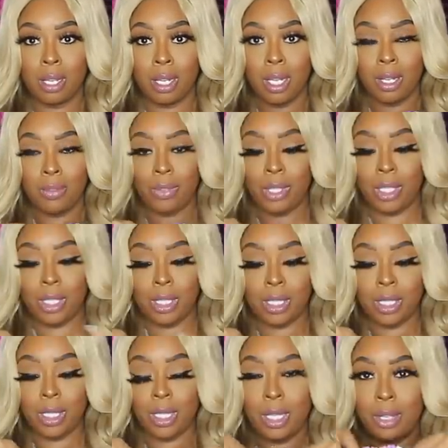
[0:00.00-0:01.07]
Love
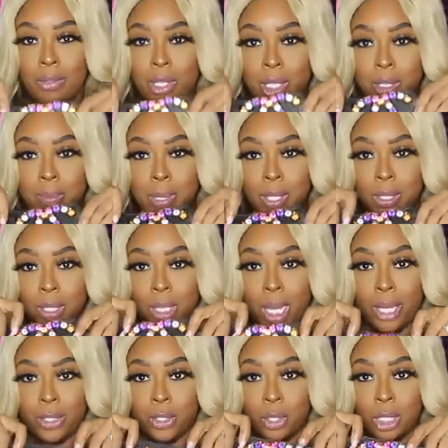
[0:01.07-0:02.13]
this. Love these belts to
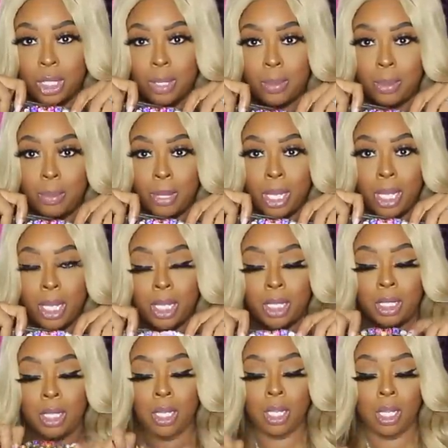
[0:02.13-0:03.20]
like dress up a
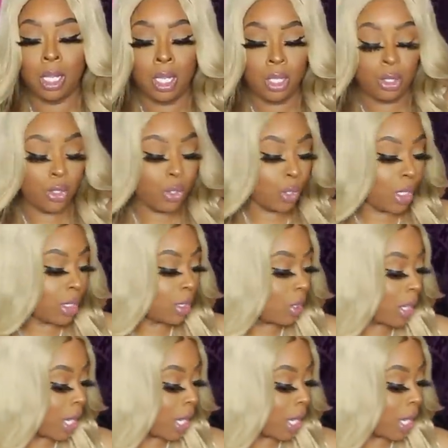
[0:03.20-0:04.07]
plain dress or